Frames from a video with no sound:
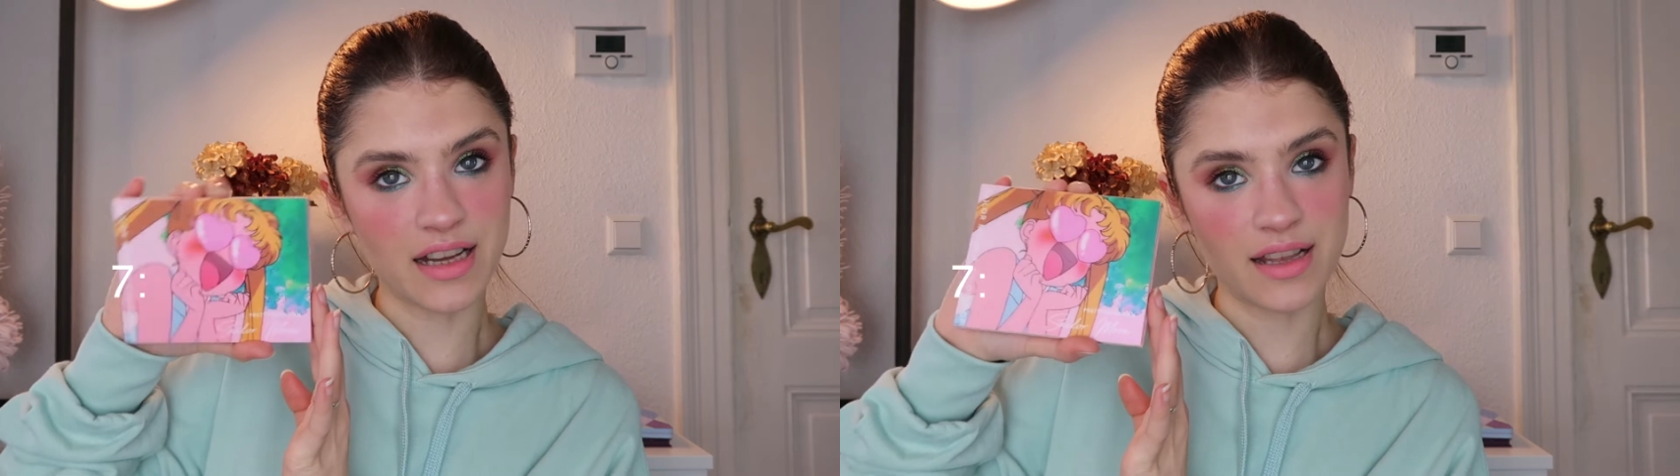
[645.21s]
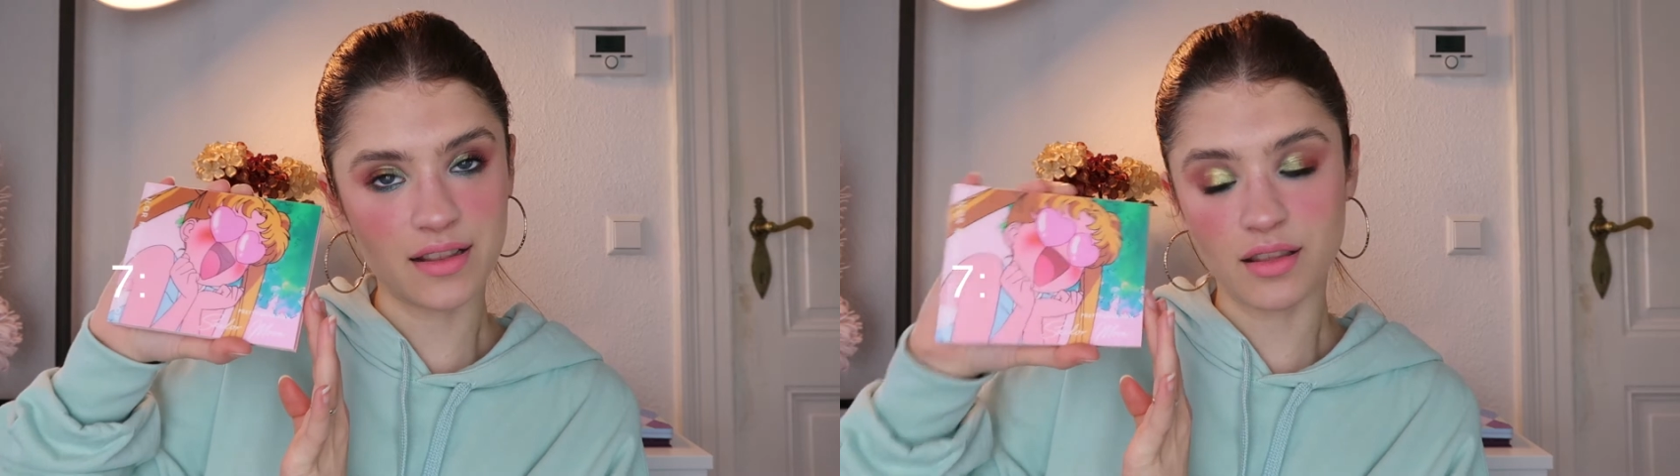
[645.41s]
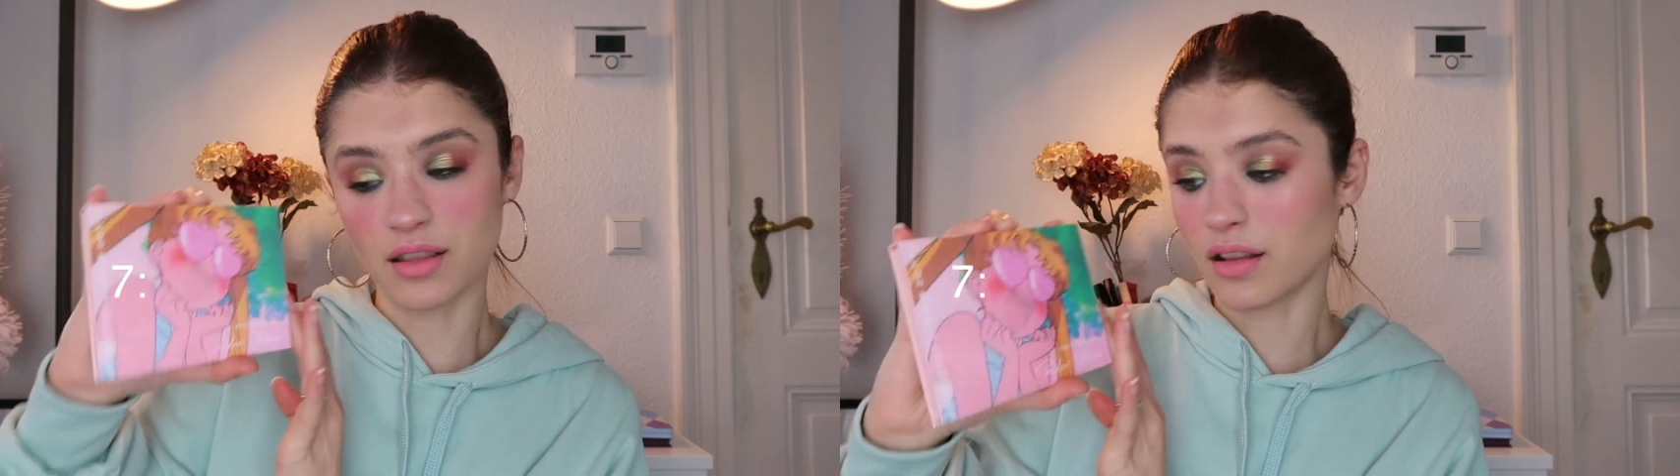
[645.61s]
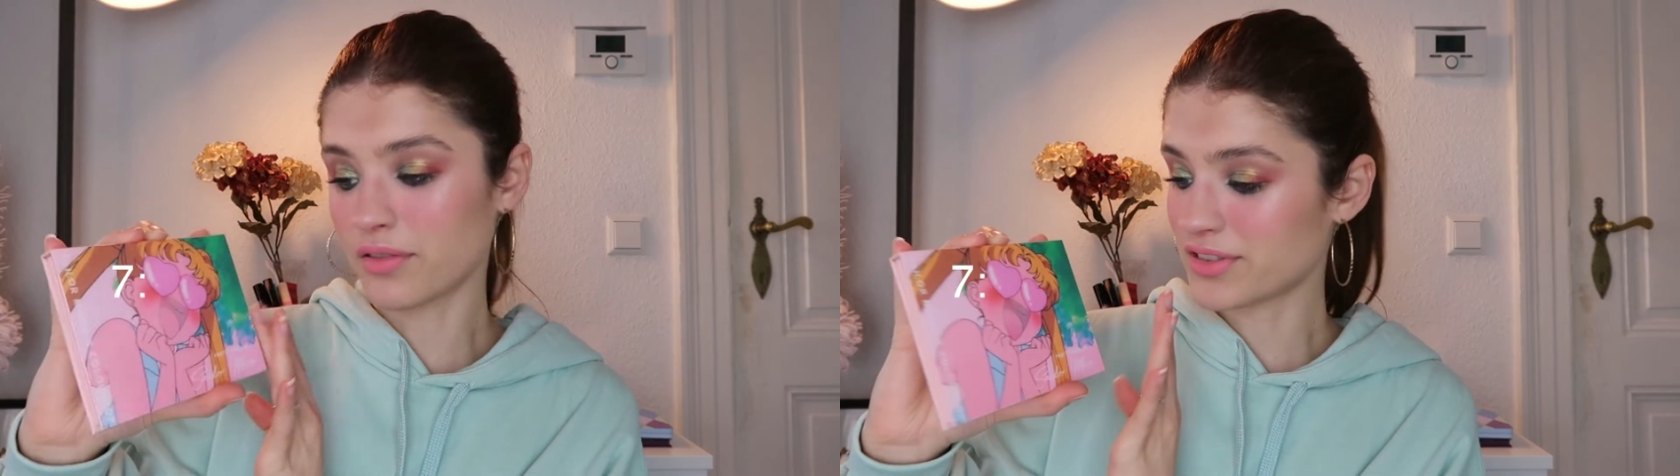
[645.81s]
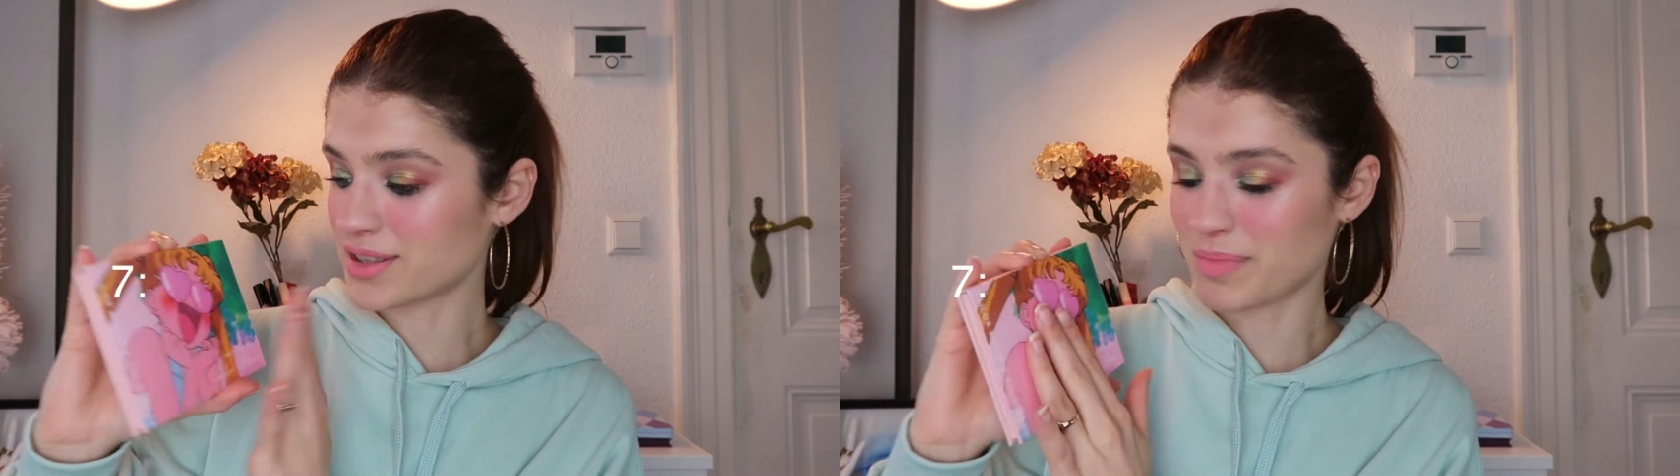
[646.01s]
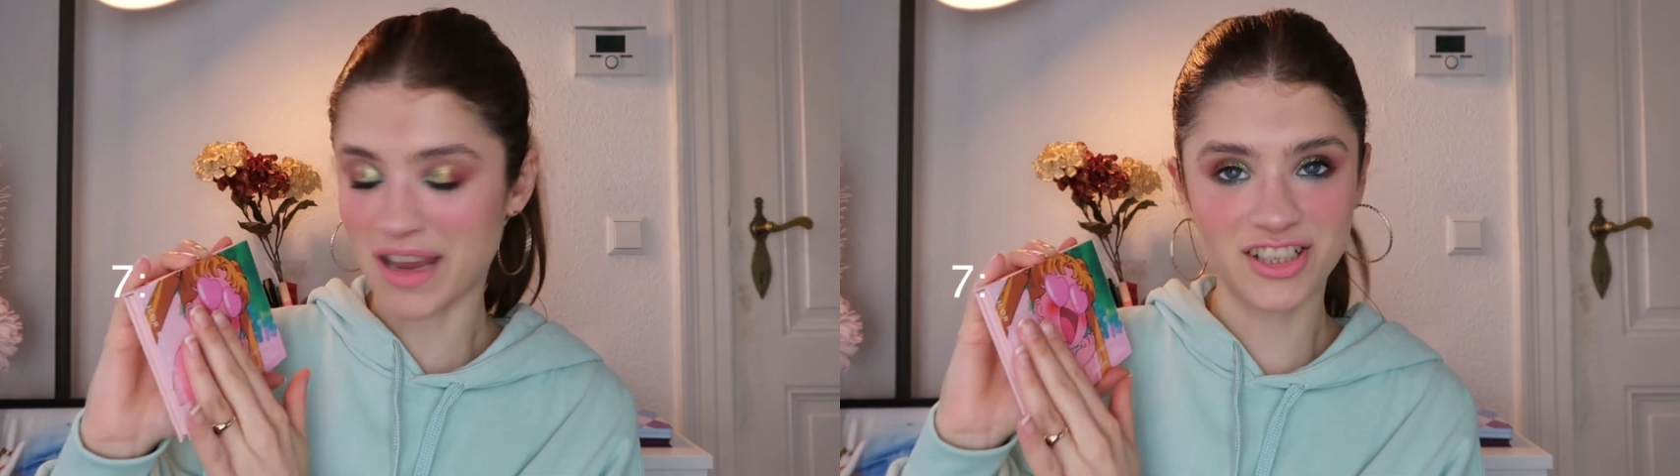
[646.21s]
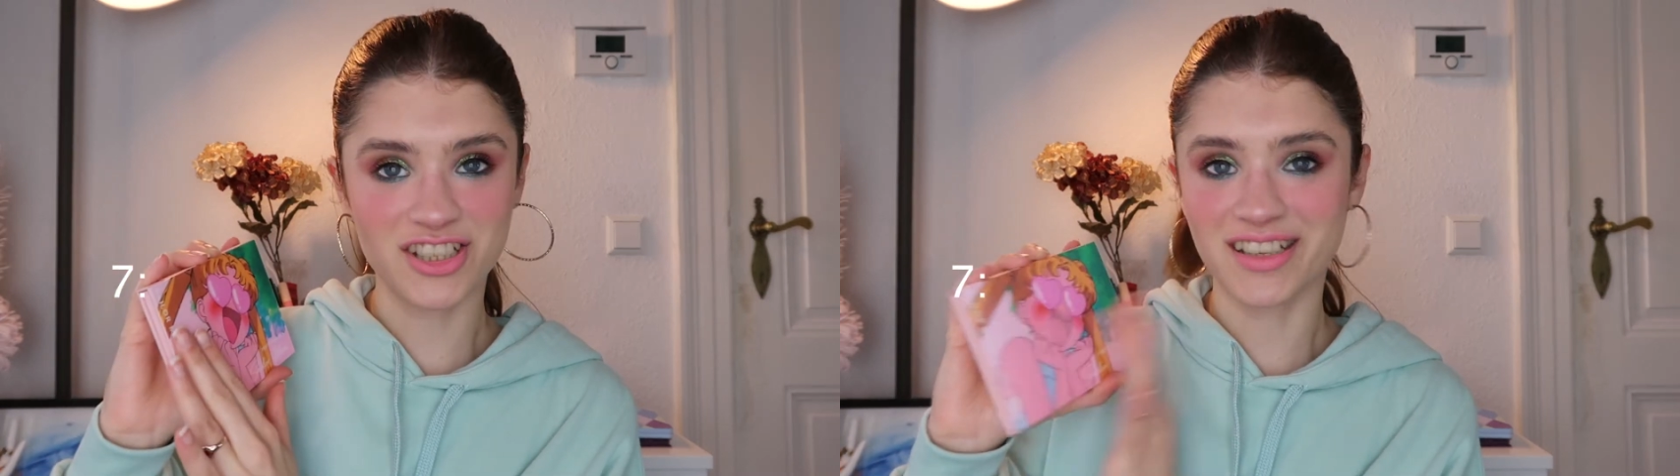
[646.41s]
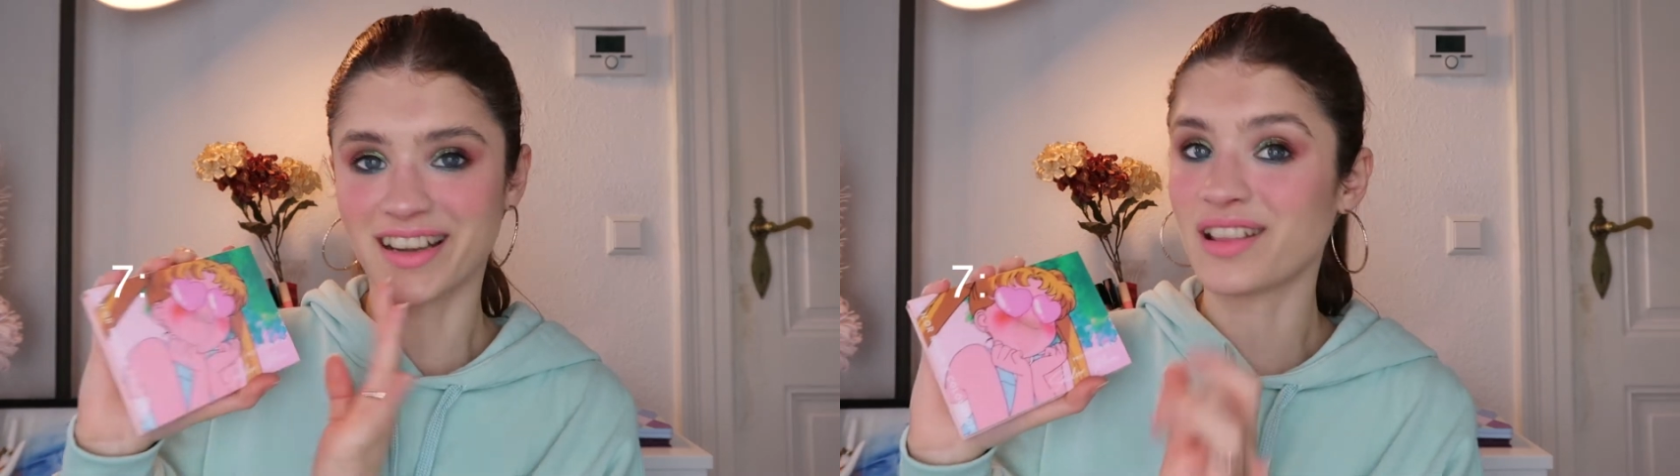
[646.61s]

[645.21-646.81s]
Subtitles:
I love this packaging,